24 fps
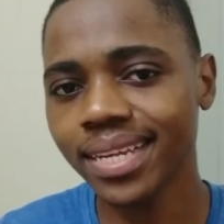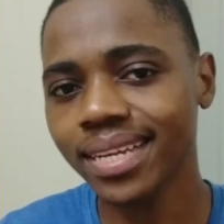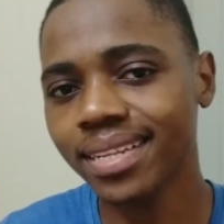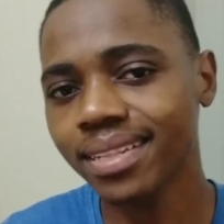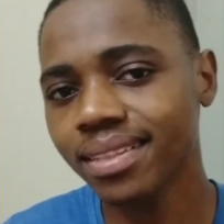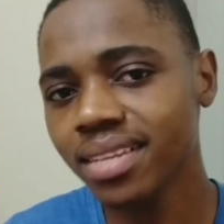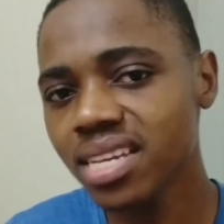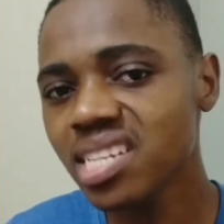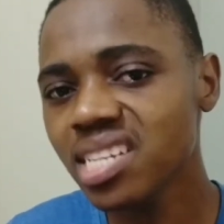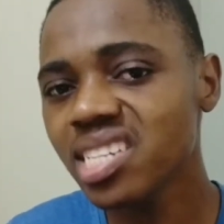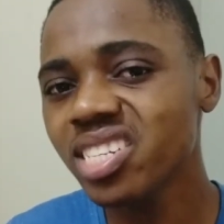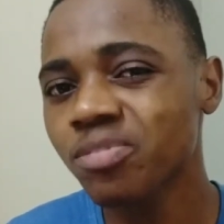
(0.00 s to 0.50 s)

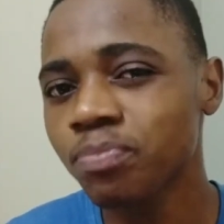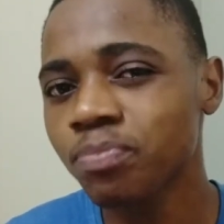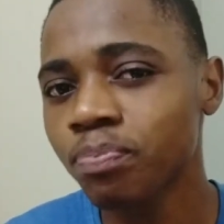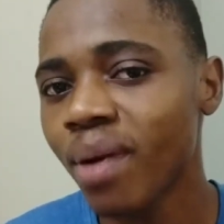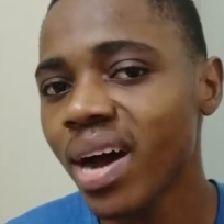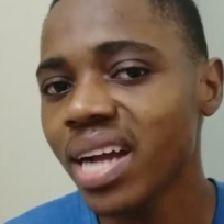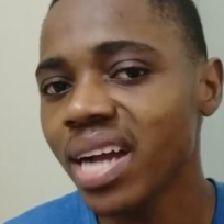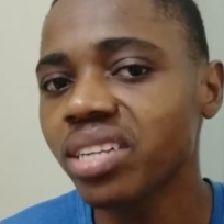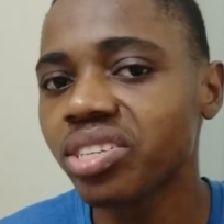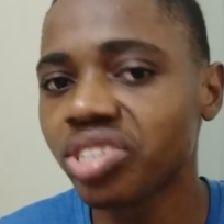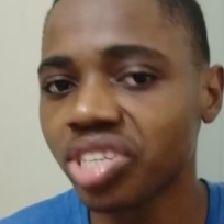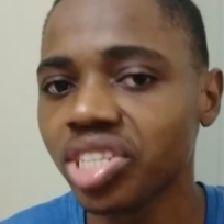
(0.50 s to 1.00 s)
This is
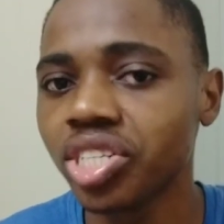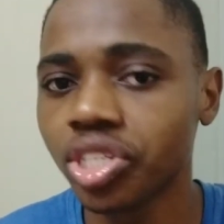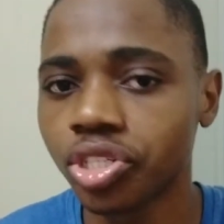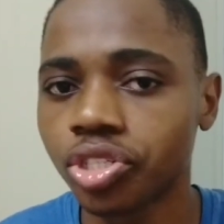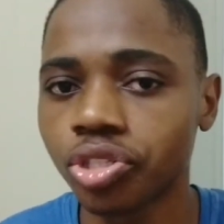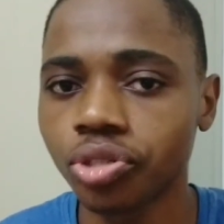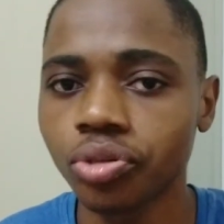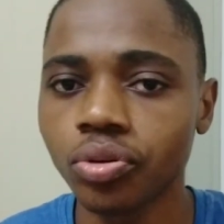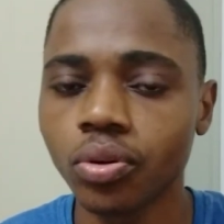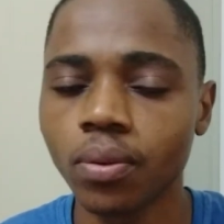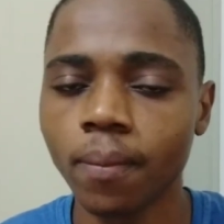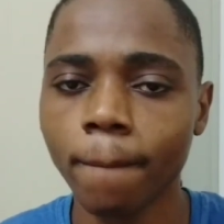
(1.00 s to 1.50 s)
partly
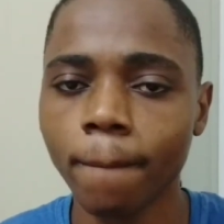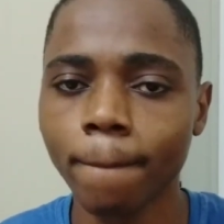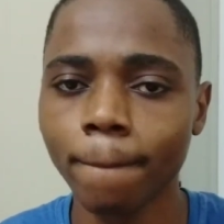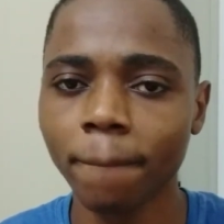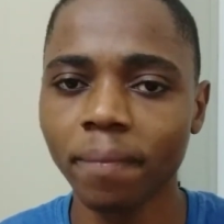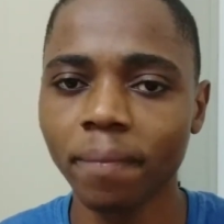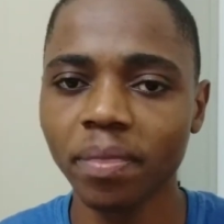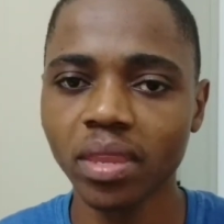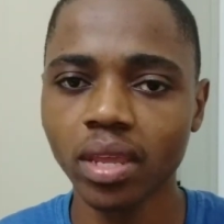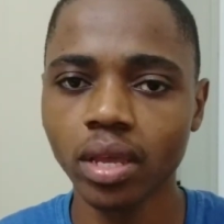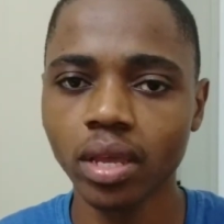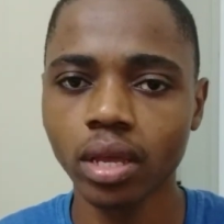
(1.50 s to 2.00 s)
true.
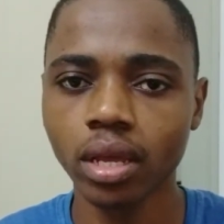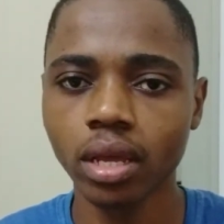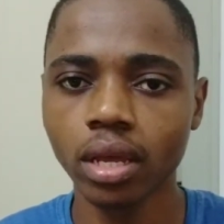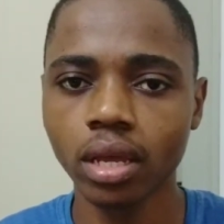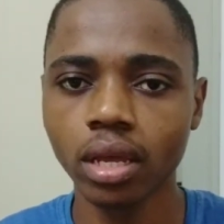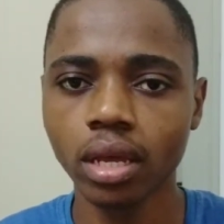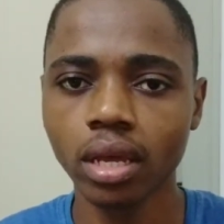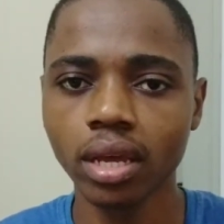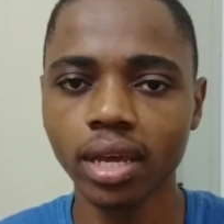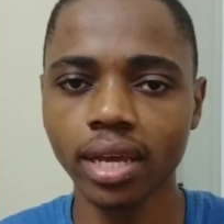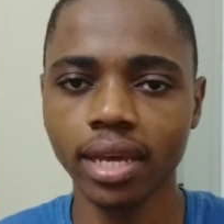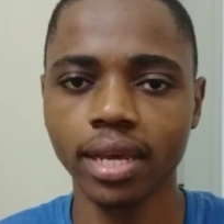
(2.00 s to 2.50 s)

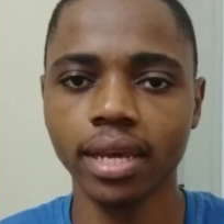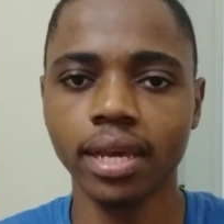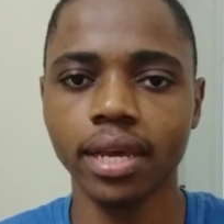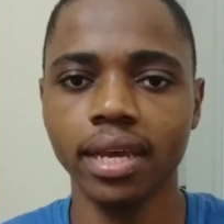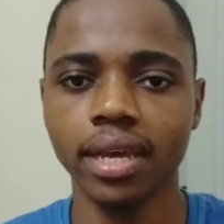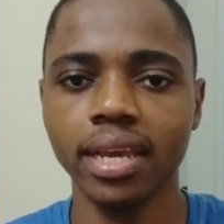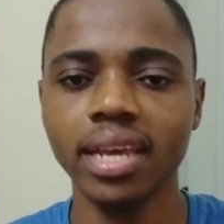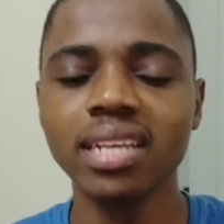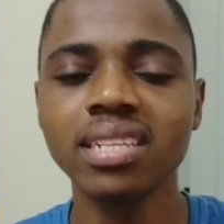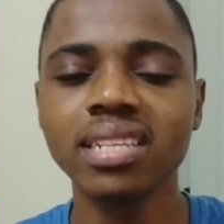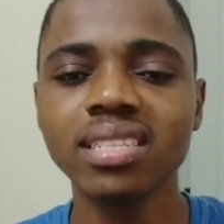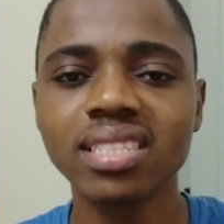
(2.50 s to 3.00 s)

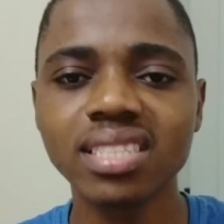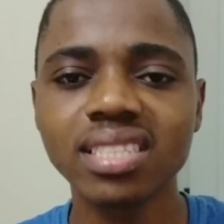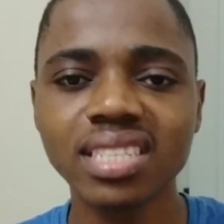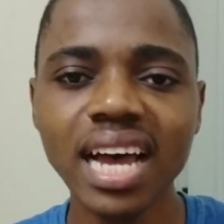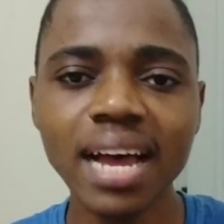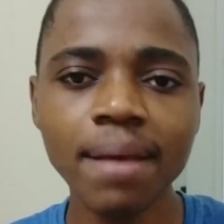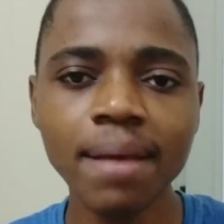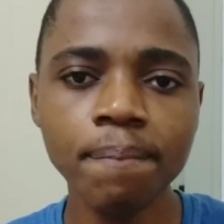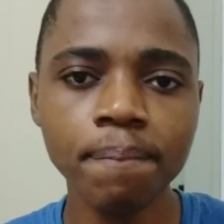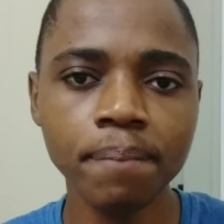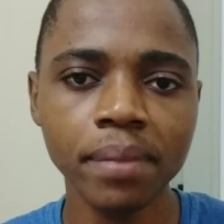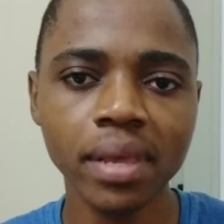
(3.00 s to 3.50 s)
In
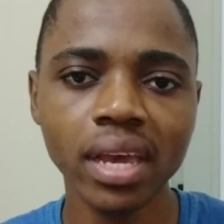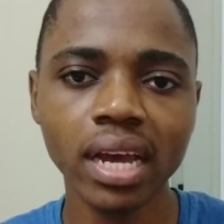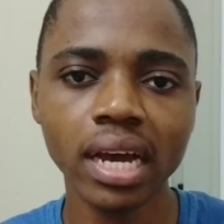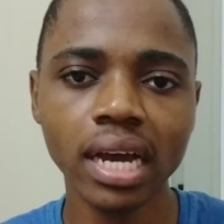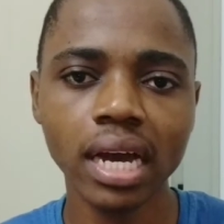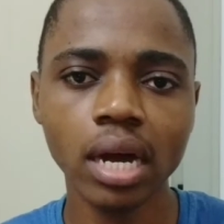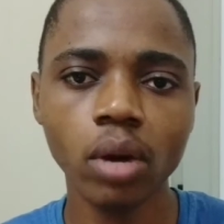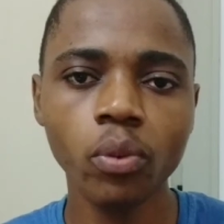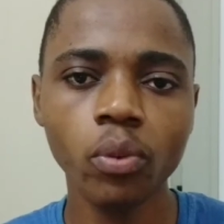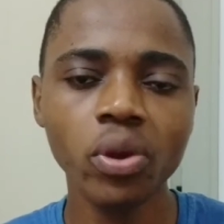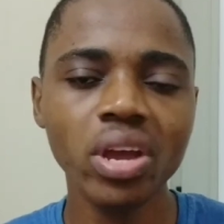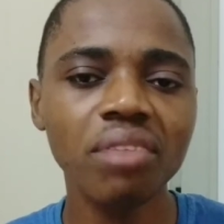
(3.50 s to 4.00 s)

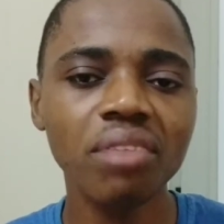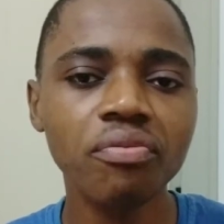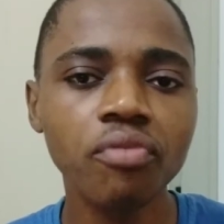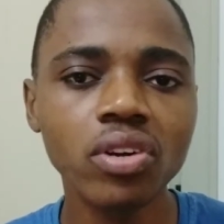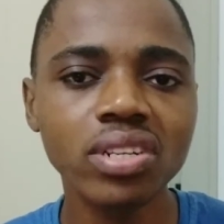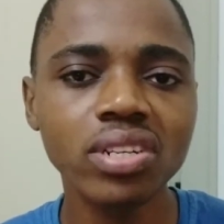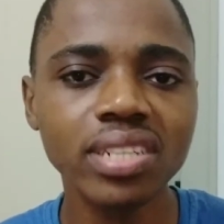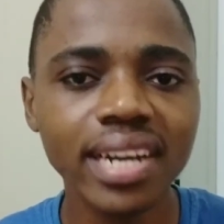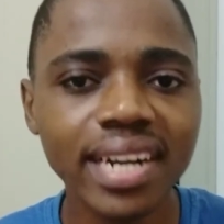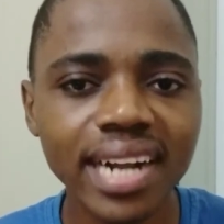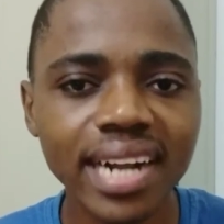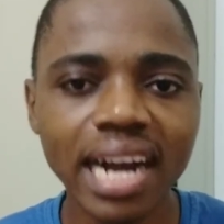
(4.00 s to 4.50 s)
Zambia, we have
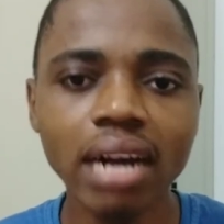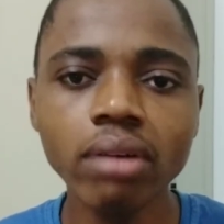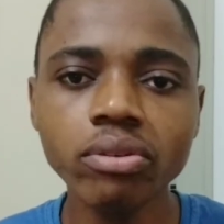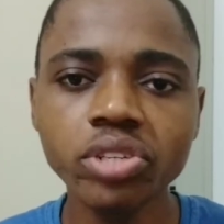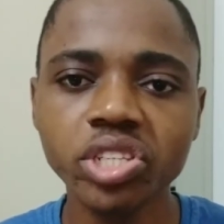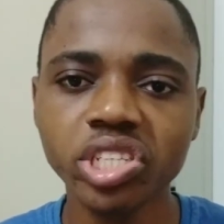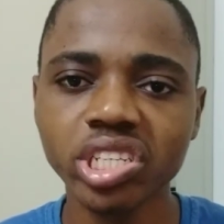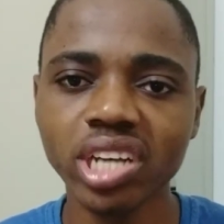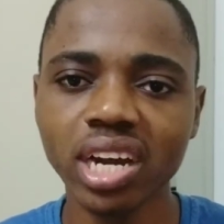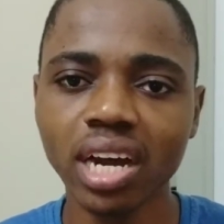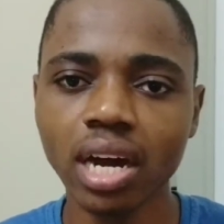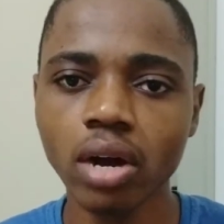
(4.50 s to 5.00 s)
got a
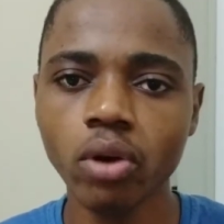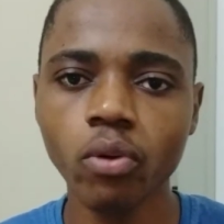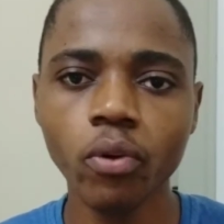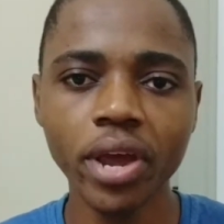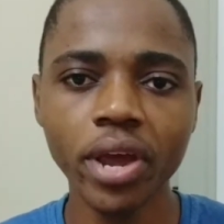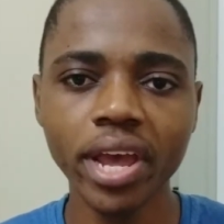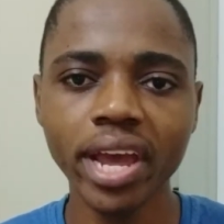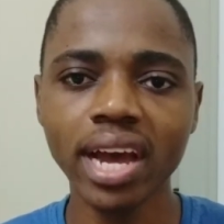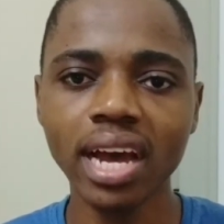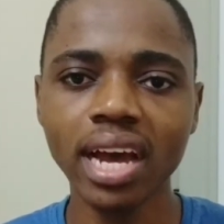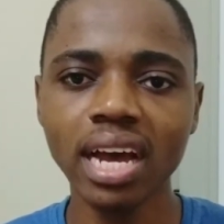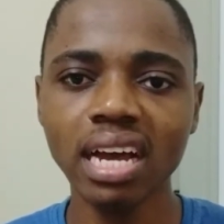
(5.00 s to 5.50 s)
culture
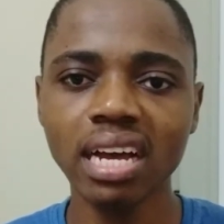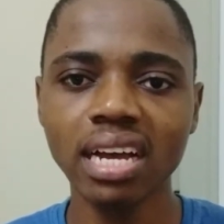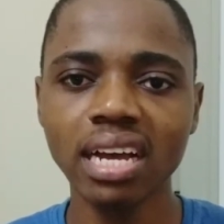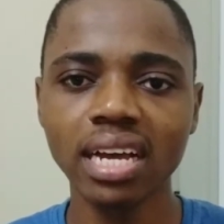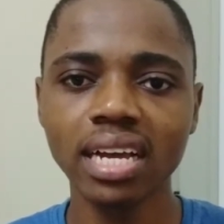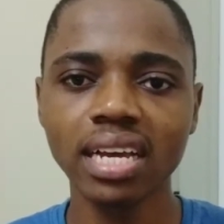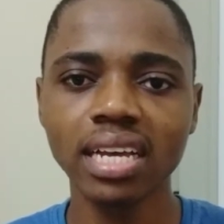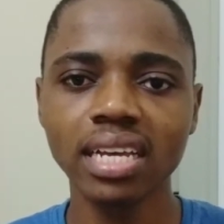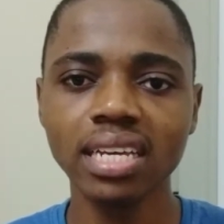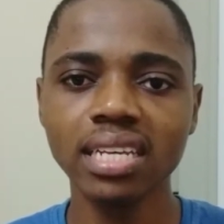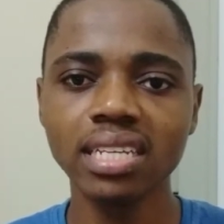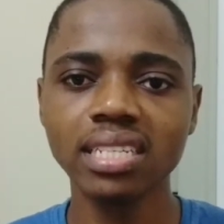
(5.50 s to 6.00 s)
where
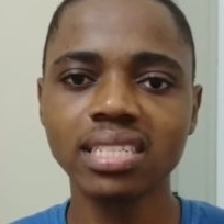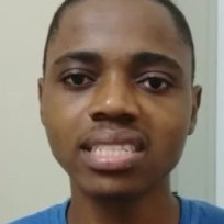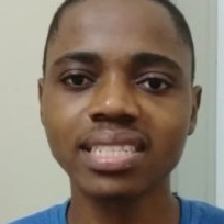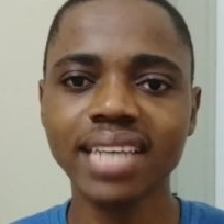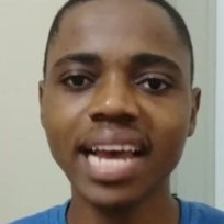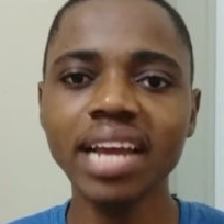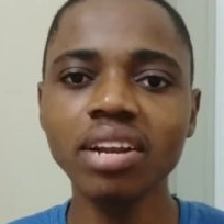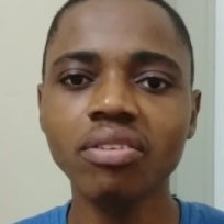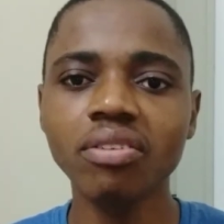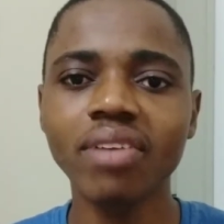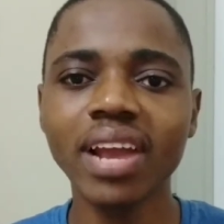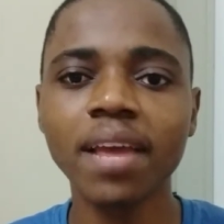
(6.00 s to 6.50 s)
it's
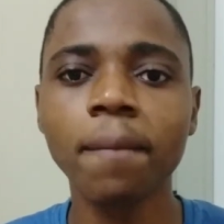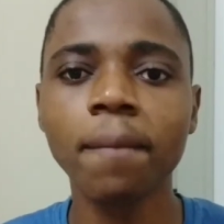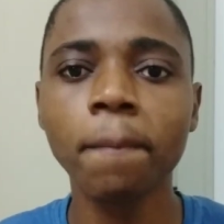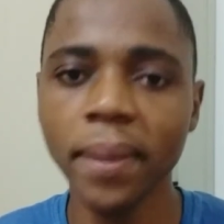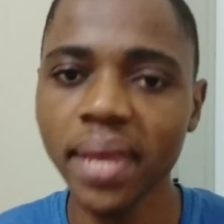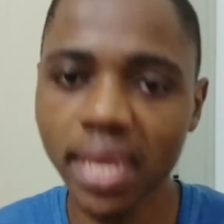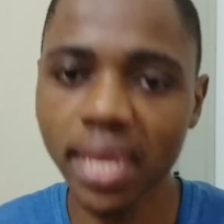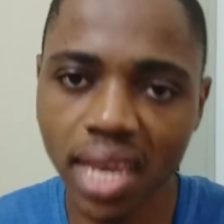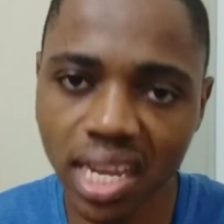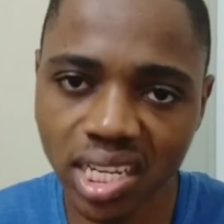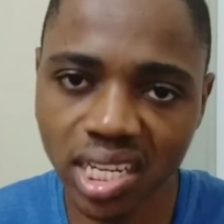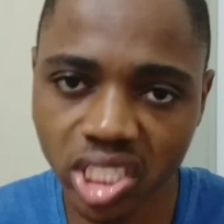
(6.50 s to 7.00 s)
kind of like
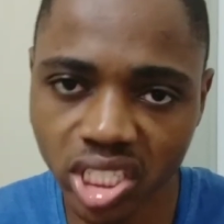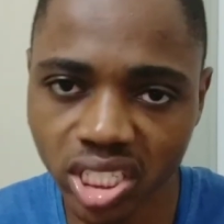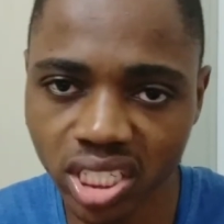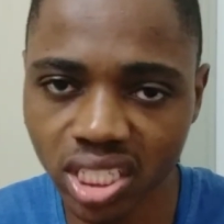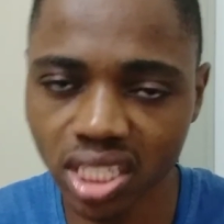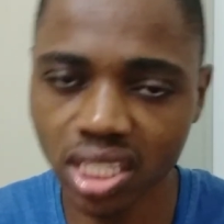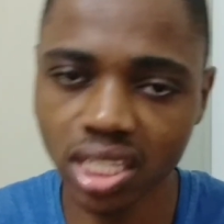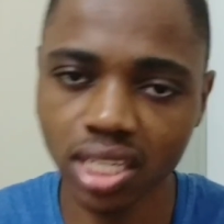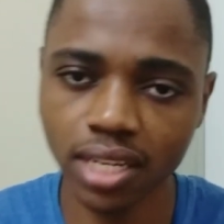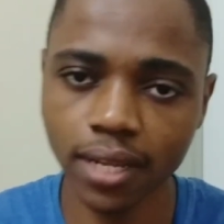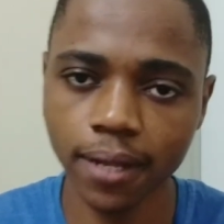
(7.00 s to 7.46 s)
PhD.